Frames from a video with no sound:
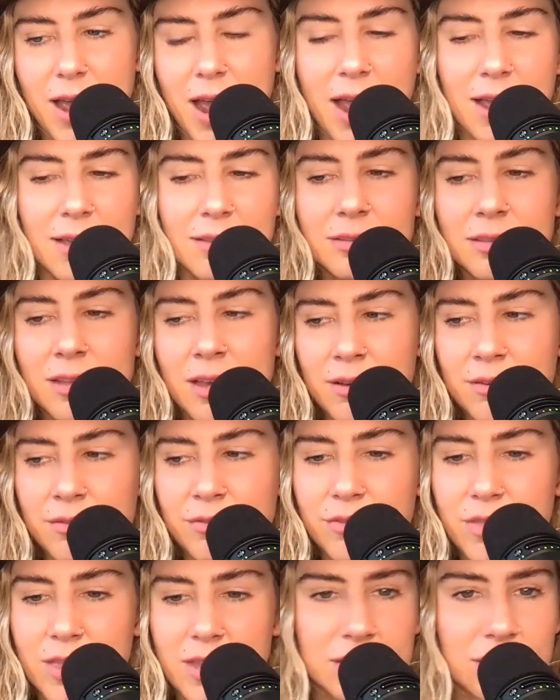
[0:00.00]
I
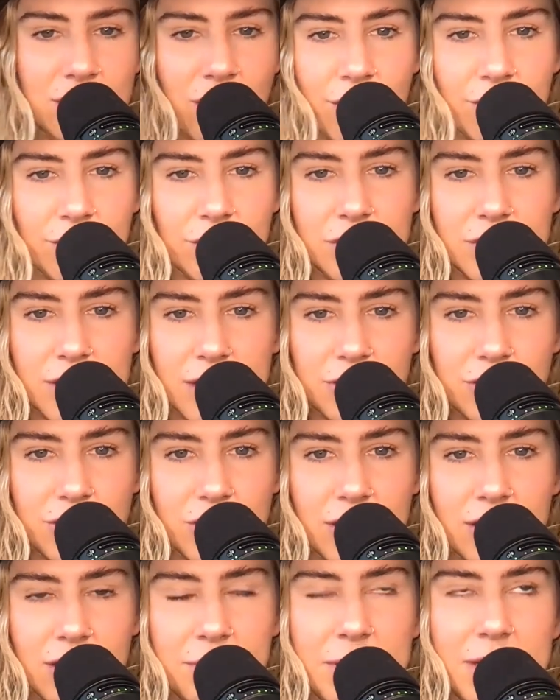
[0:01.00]
love this
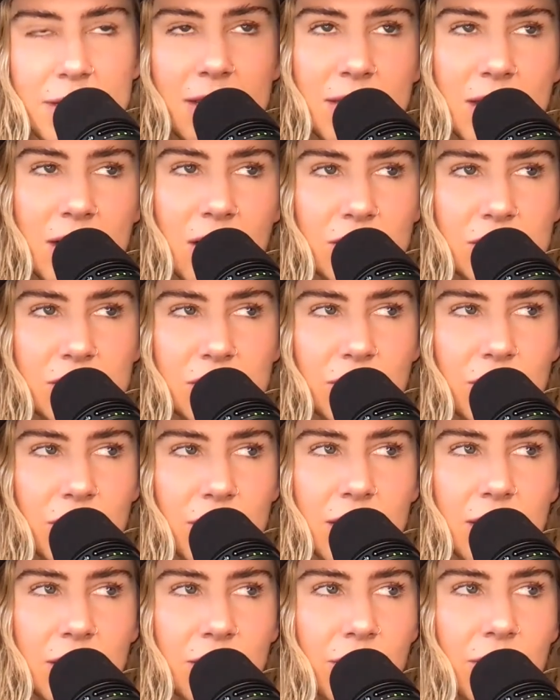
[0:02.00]
conversation. I mean, and then also
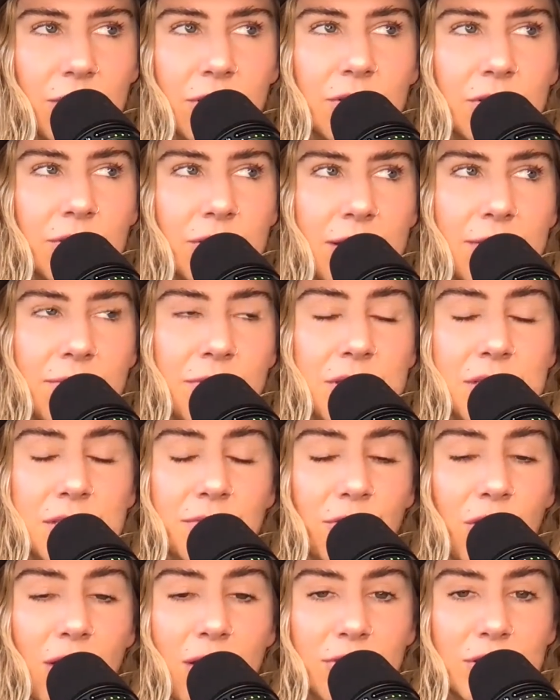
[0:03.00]
look at your for this
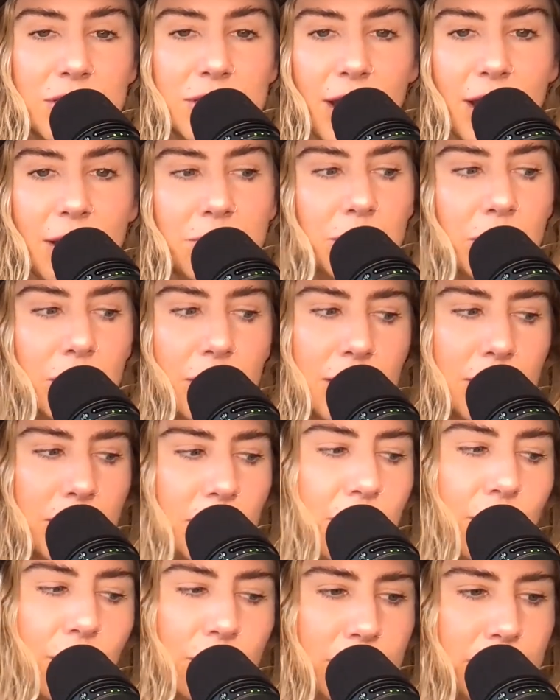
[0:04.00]
for every type. Look at
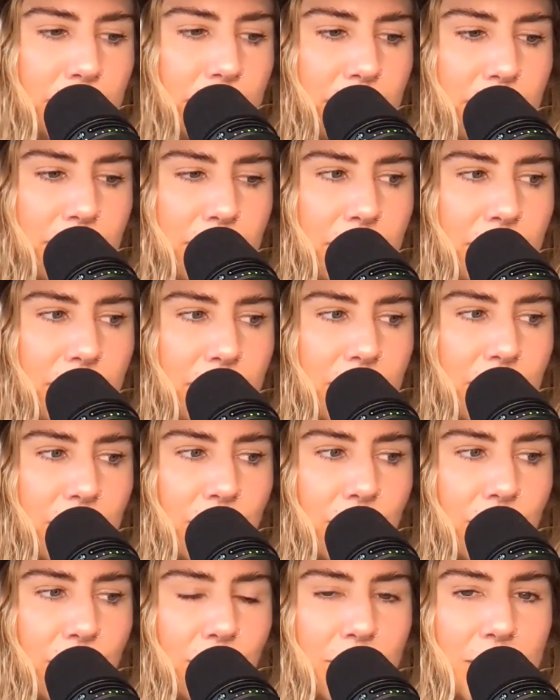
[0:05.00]
your you
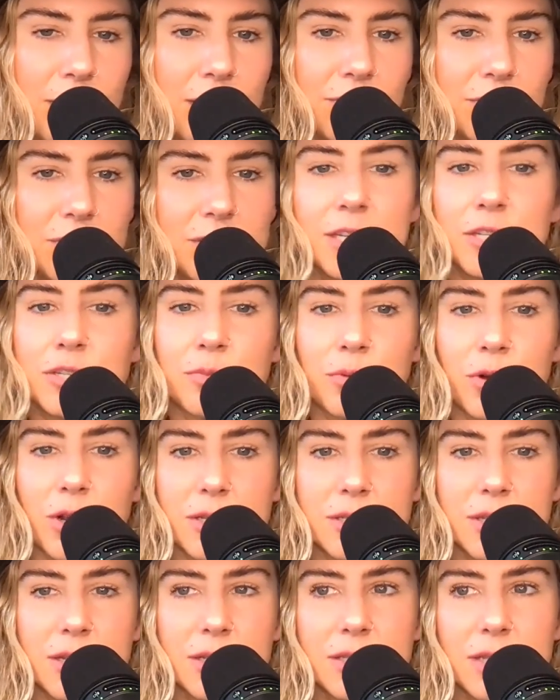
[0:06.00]
know your manifestation
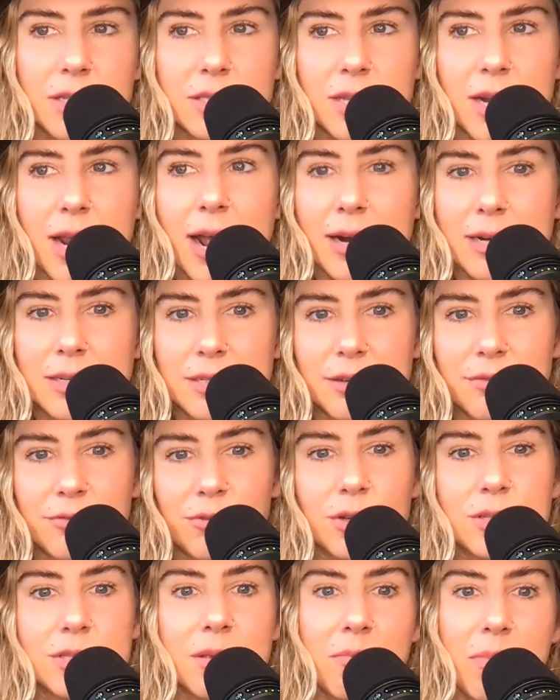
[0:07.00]
process. Is it active
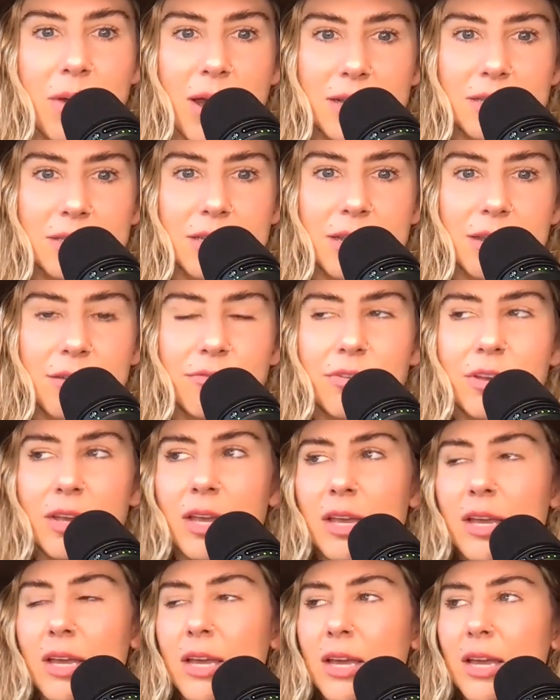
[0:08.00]
or is it passive?
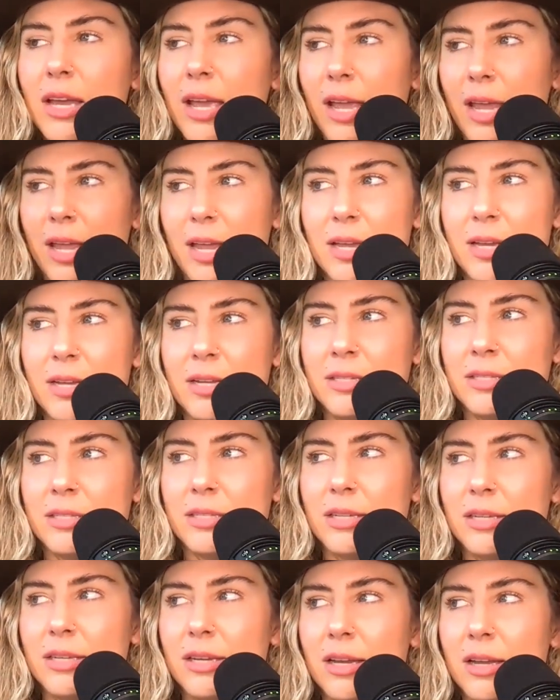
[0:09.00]

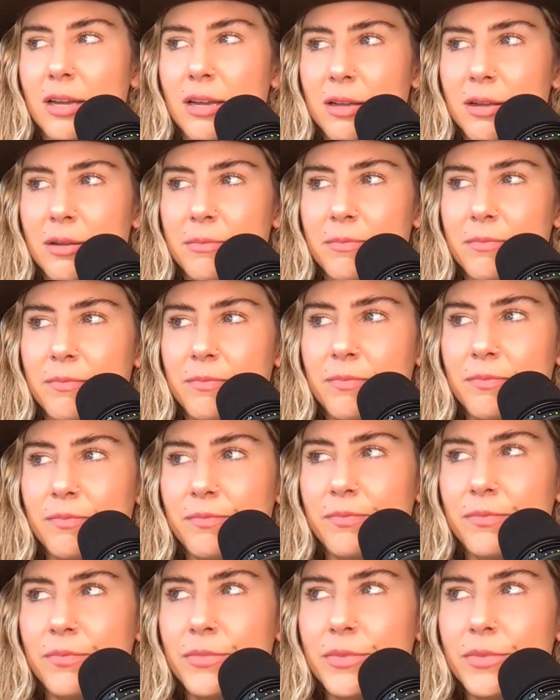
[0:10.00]
And um,